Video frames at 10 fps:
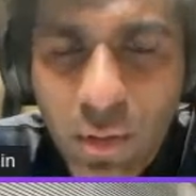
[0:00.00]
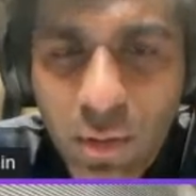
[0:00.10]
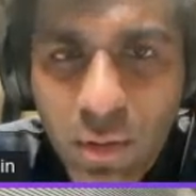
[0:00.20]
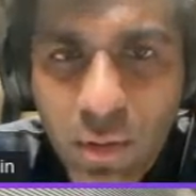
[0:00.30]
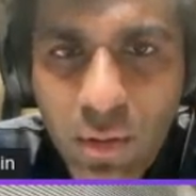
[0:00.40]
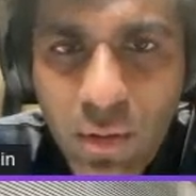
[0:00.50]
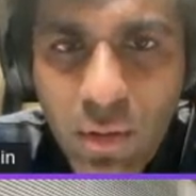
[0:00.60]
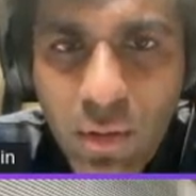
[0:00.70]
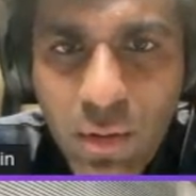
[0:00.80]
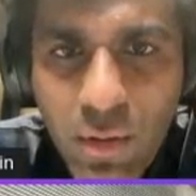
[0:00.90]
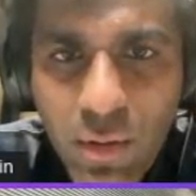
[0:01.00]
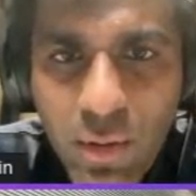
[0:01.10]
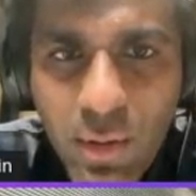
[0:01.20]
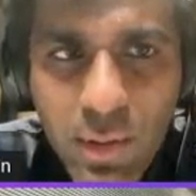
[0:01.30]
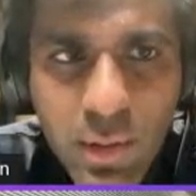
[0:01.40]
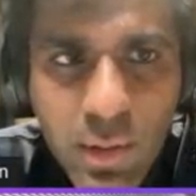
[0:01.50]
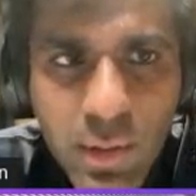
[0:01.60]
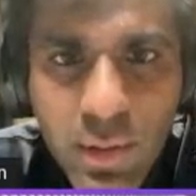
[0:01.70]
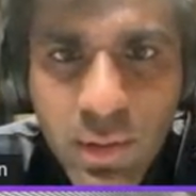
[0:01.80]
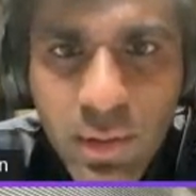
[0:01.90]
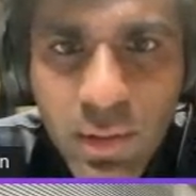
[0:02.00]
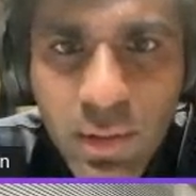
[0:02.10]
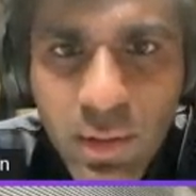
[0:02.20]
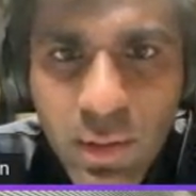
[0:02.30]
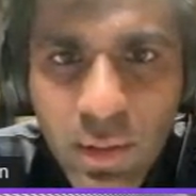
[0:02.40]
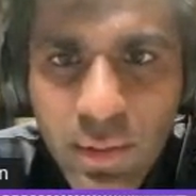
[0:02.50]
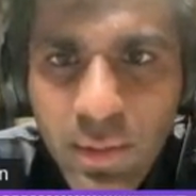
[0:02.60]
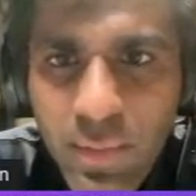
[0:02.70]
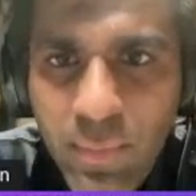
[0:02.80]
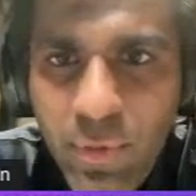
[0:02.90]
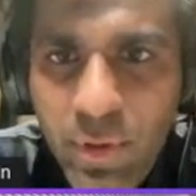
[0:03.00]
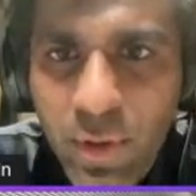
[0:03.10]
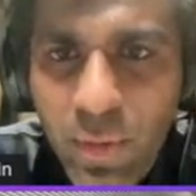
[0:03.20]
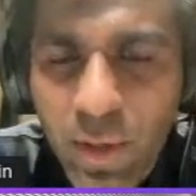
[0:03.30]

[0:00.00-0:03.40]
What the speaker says: Uh, it didn't print out